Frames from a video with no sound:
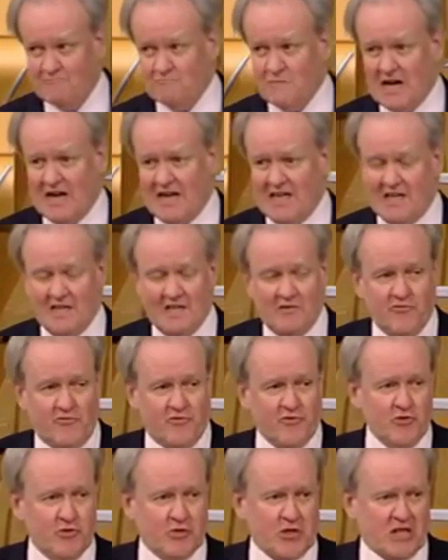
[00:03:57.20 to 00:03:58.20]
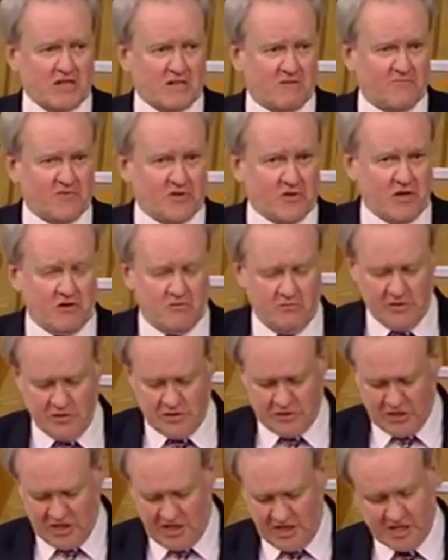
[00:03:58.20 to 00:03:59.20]
my enthusiasm for
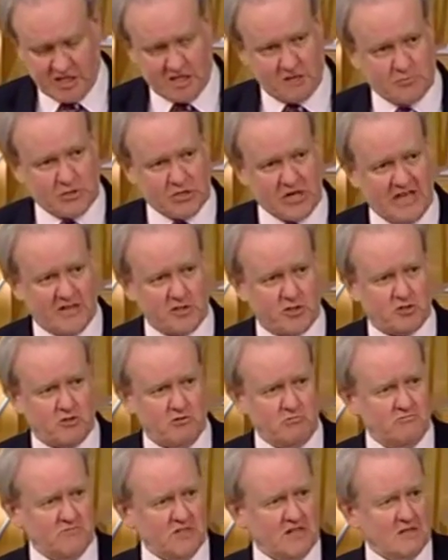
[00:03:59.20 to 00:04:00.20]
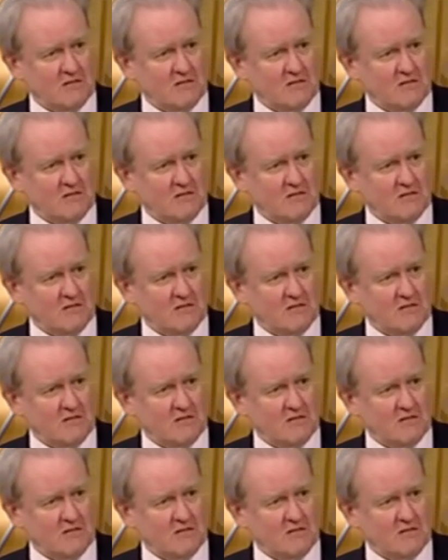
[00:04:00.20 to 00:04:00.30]
railways is substantial.